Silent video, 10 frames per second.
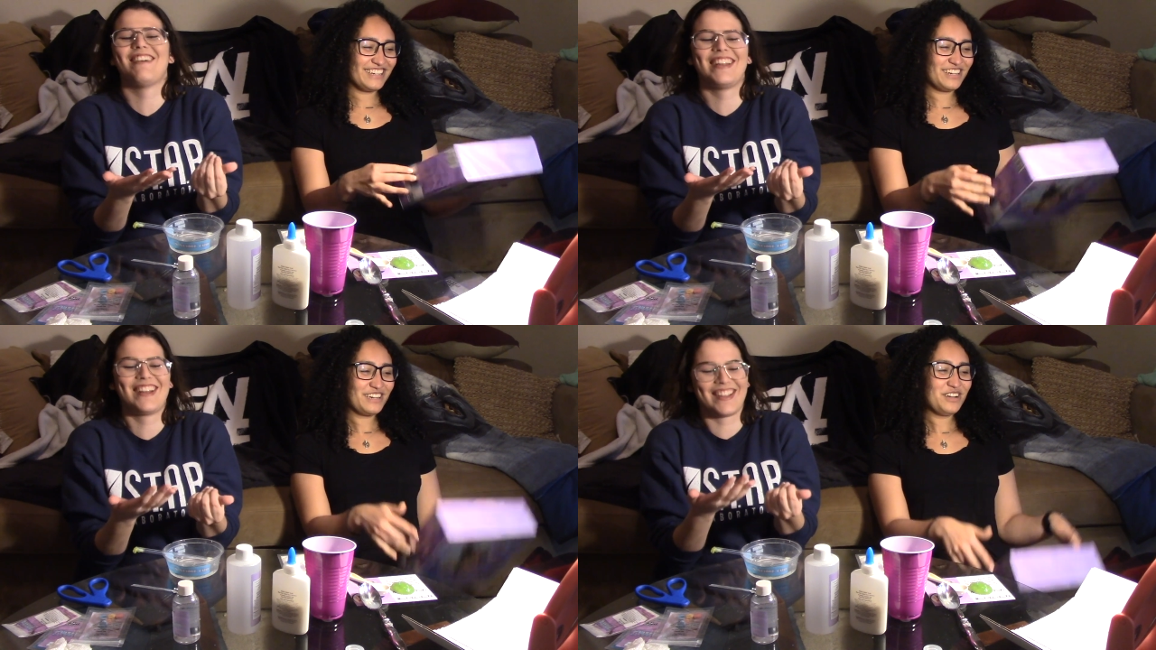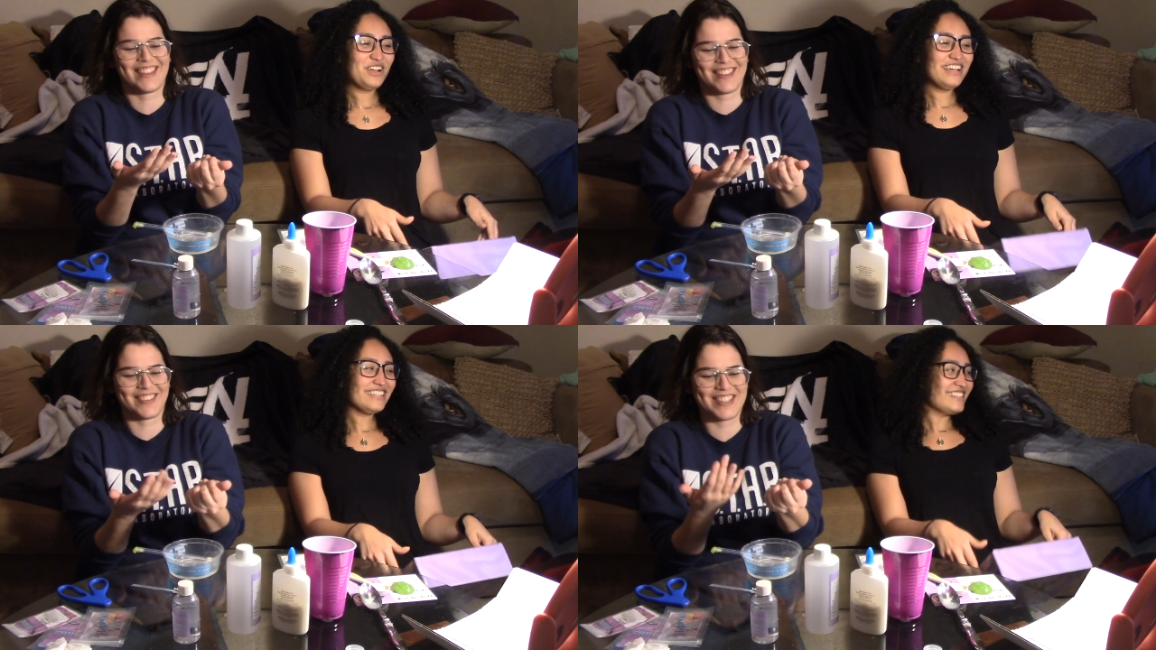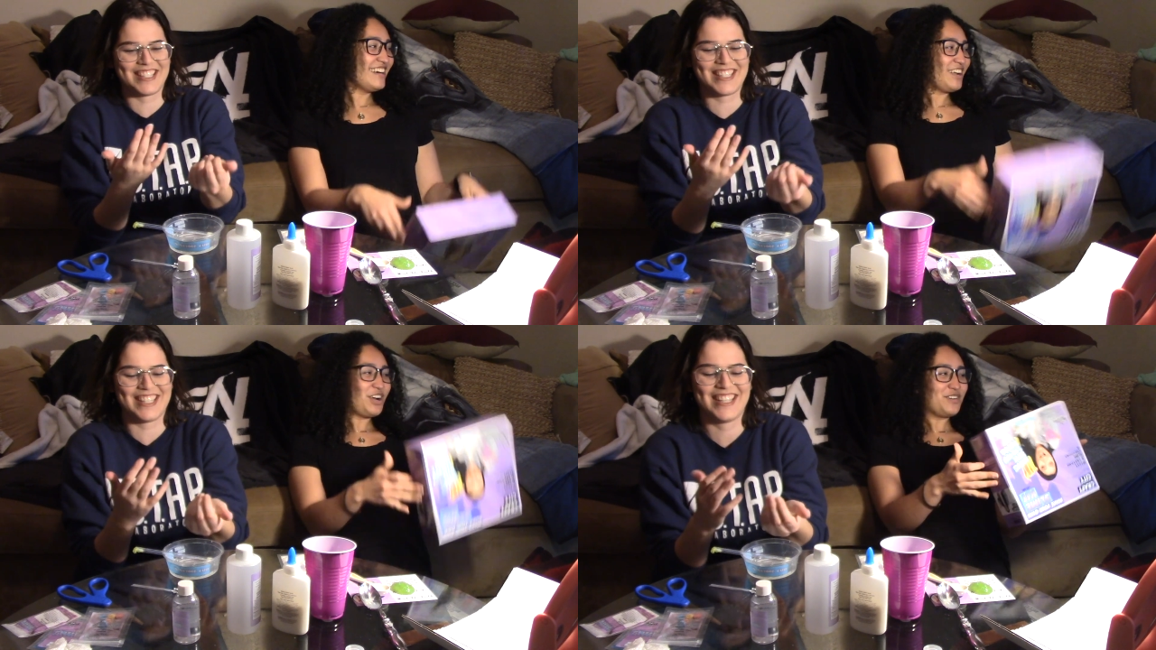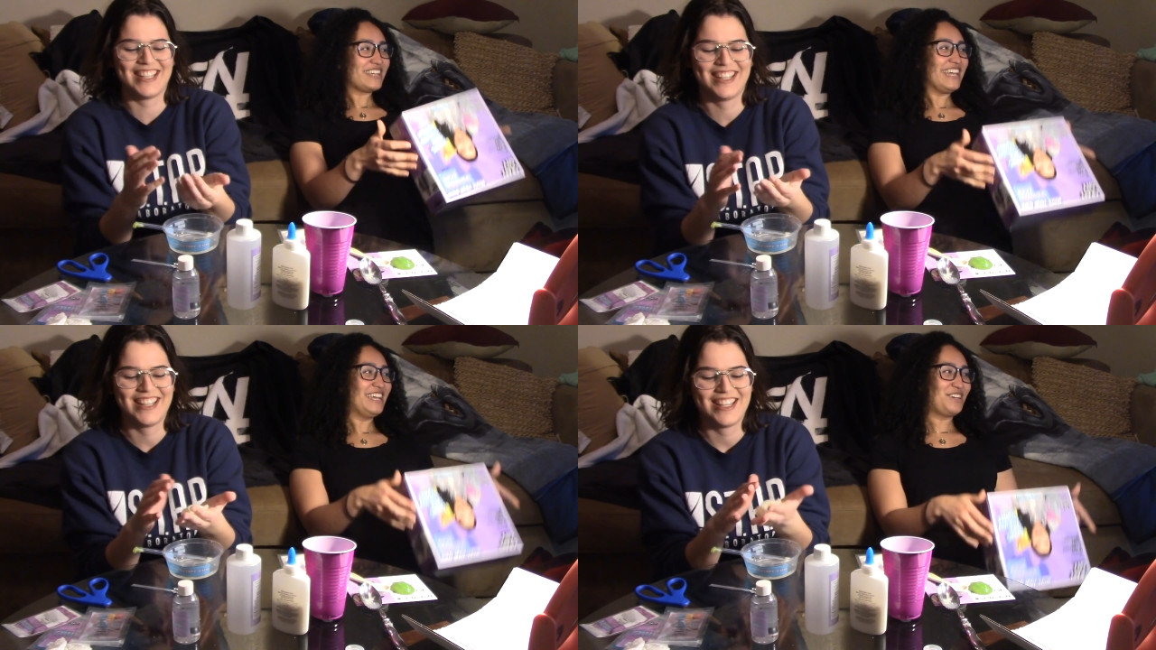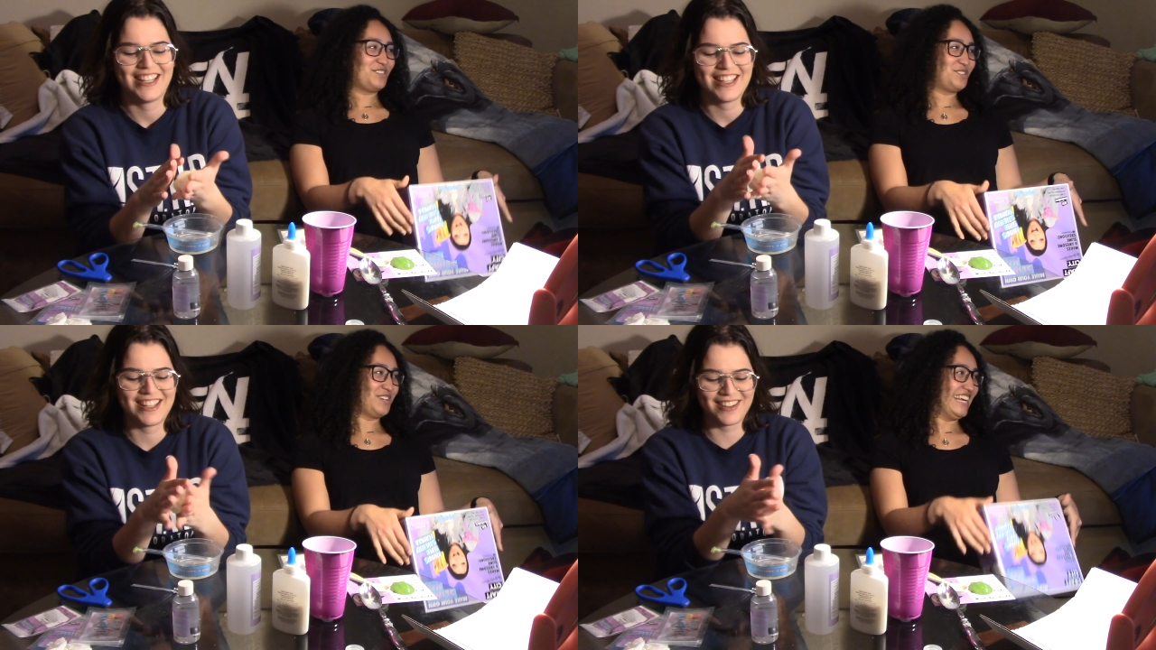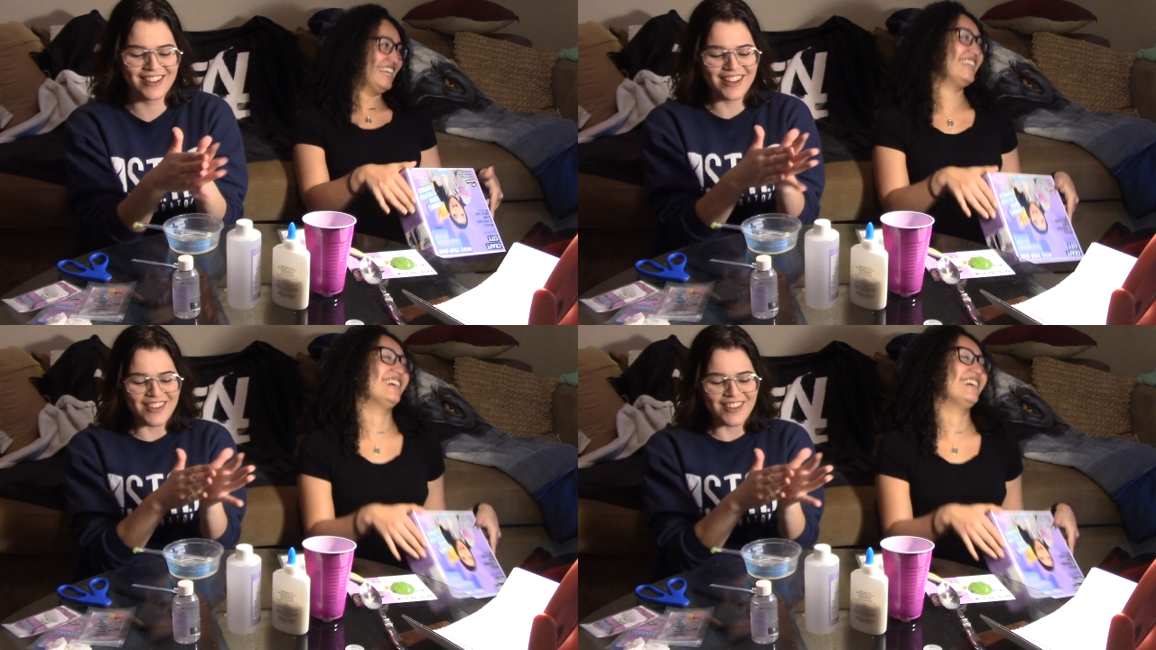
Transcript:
Speaker 1: Why did I think there not a Hurricane Katrina.